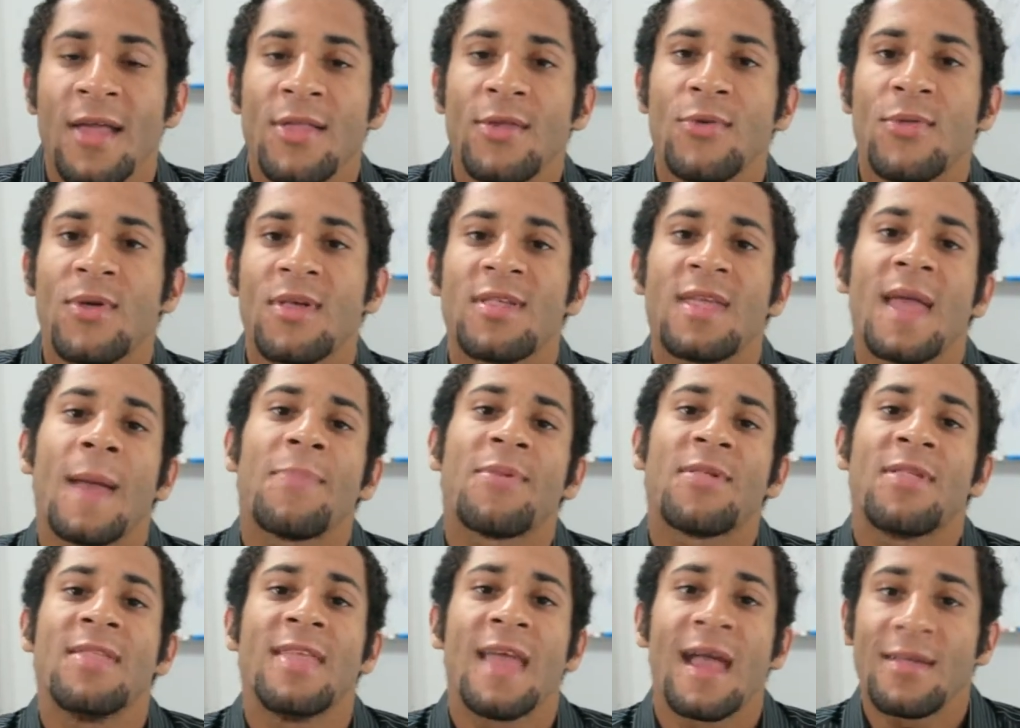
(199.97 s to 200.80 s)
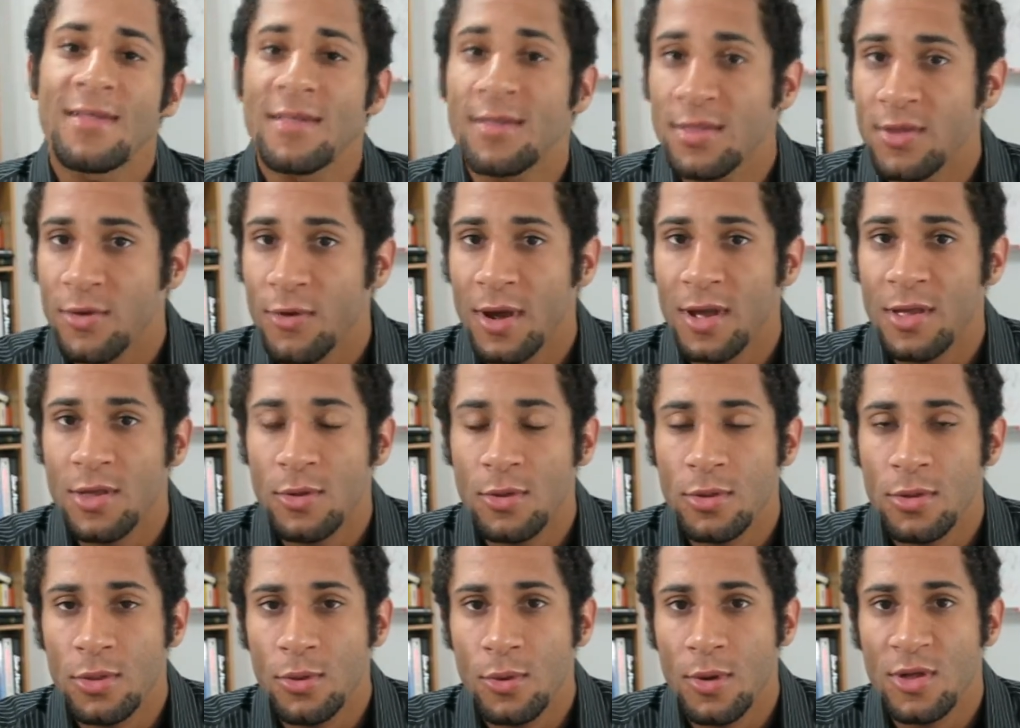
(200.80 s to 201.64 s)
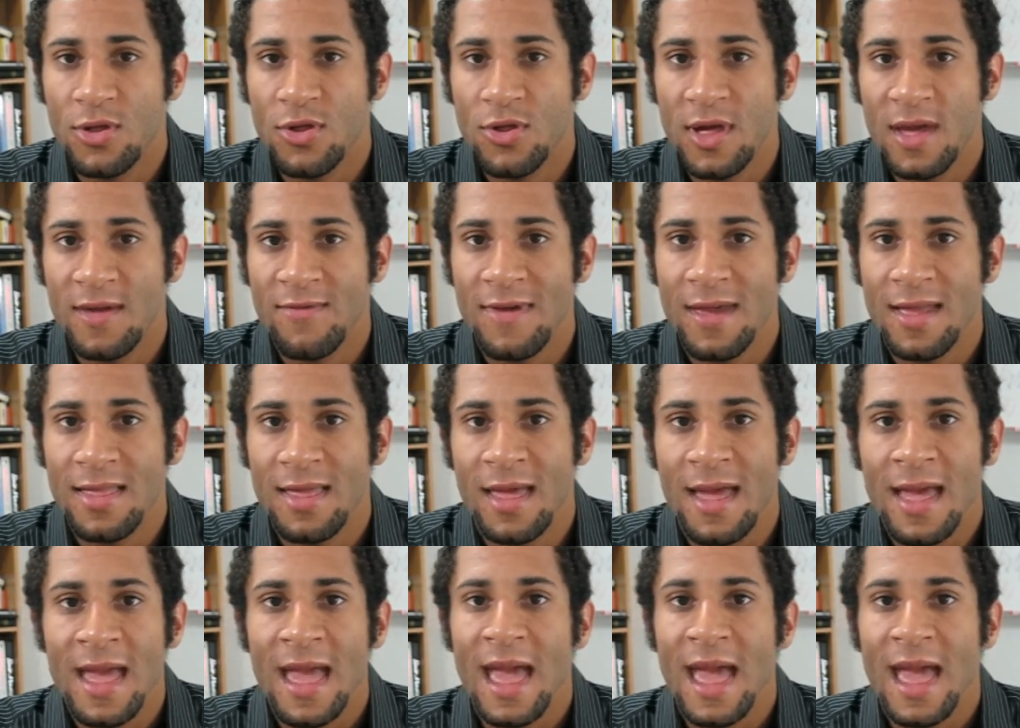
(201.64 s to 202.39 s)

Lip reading: do the steps necessary to achieve it,